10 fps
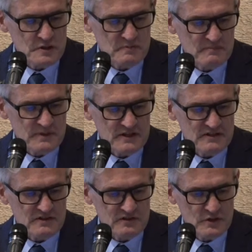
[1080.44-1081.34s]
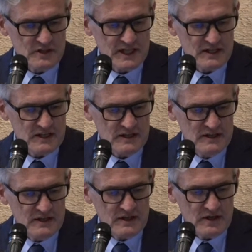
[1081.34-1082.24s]
groups because there's no data
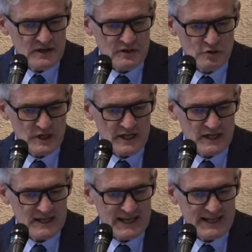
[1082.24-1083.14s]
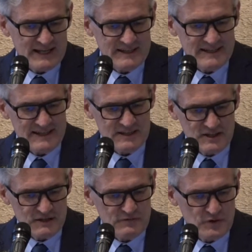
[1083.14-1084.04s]
on grade and the
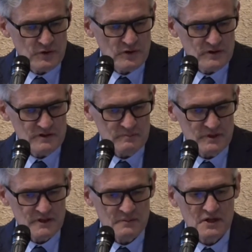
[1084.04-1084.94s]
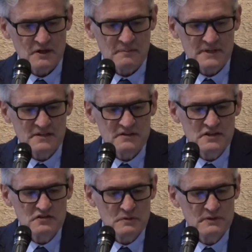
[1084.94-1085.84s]
T4 to build a model, because
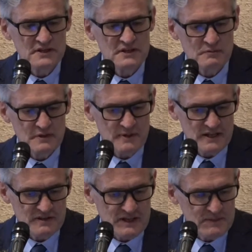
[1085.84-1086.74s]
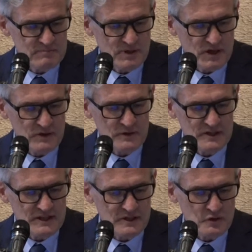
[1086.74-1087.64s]
here's what we did. We basically
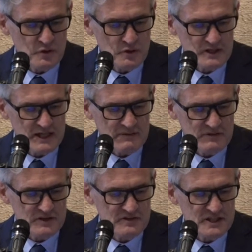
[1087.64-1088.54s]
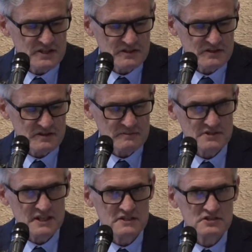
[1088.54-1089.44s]
borrowed the oral cavity staging
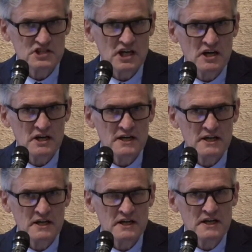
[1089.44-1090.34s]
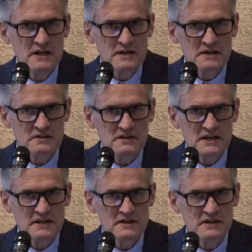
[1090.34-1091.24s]
system. Jaitan Shah and I got
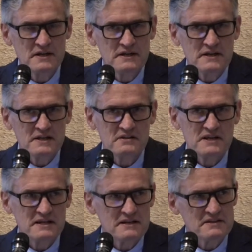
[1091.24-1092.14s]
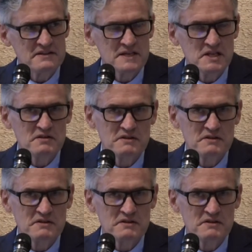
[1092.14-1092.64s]
together and decided, listen,